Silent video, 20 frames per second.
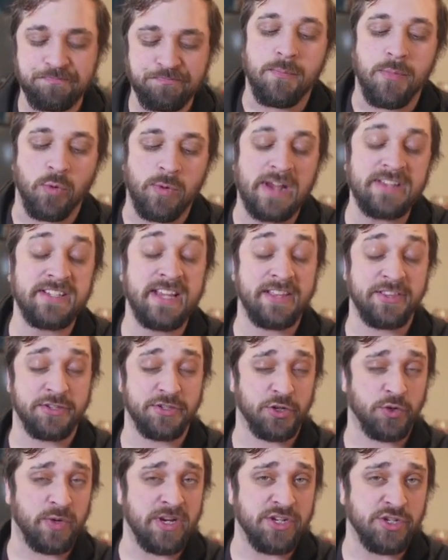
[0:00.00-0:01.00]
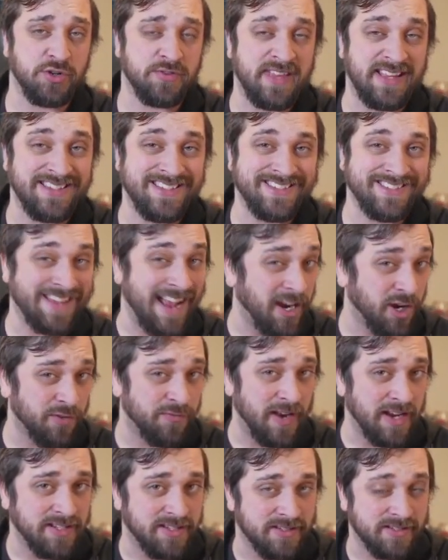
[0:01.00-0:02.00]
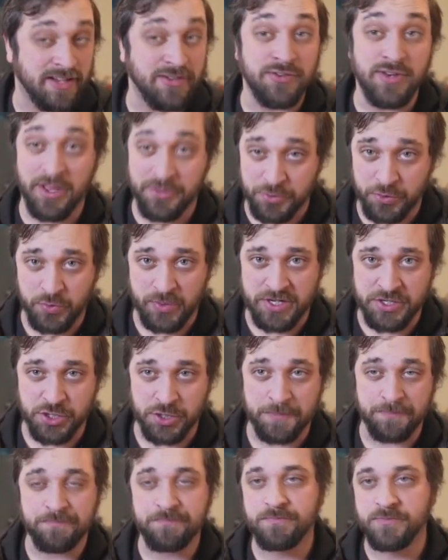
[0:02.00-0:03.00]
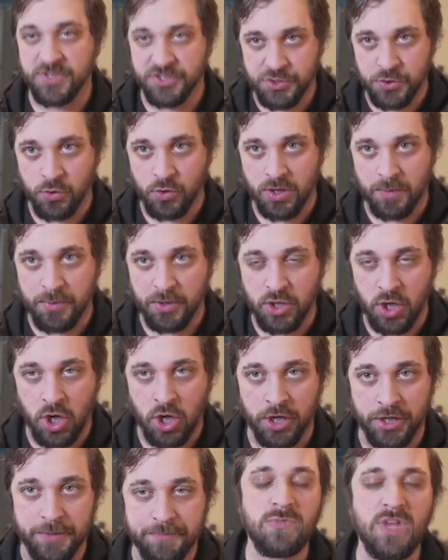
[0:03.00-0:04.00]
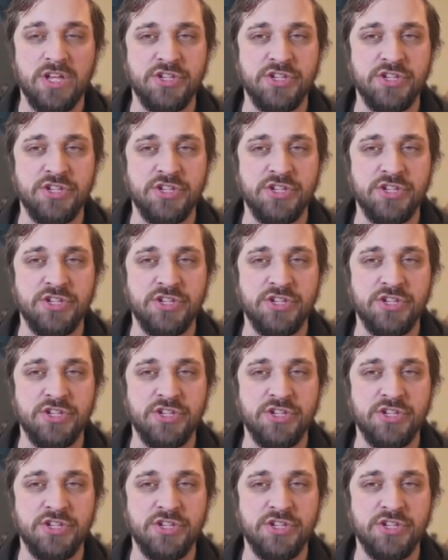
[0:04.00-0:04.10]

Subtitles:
but Razaketh is a creature that sacrifices another creature to tutor up a card.